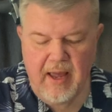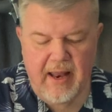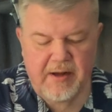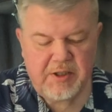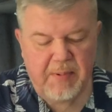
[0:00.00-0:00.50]

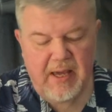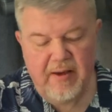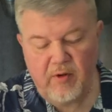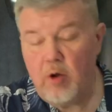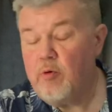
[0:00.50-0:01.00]
Now, speaking
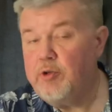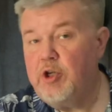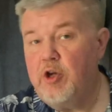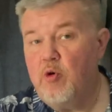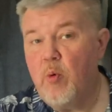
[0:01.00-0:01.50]
of local
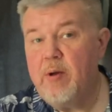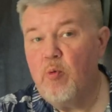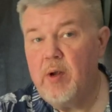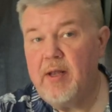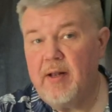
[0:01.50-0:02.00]
too, we
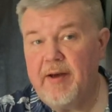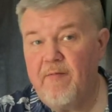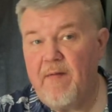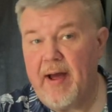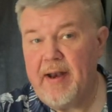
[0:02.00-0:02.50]
really like
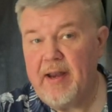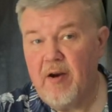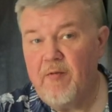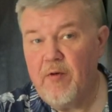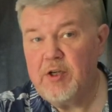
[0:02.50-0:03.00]
finding our
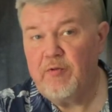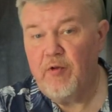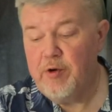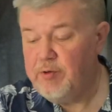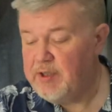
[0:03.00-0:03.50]
fresh
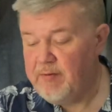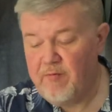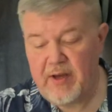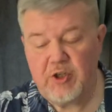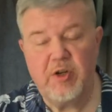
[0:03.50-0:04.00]
fruits and
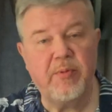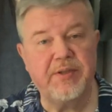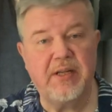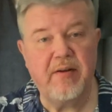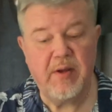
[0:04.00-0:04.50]

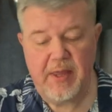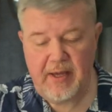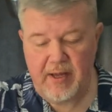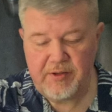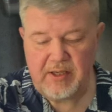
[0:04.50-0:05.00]
vegetables and
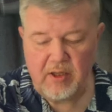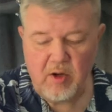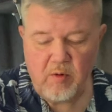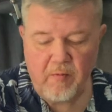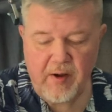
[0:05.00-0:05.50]
everything else at local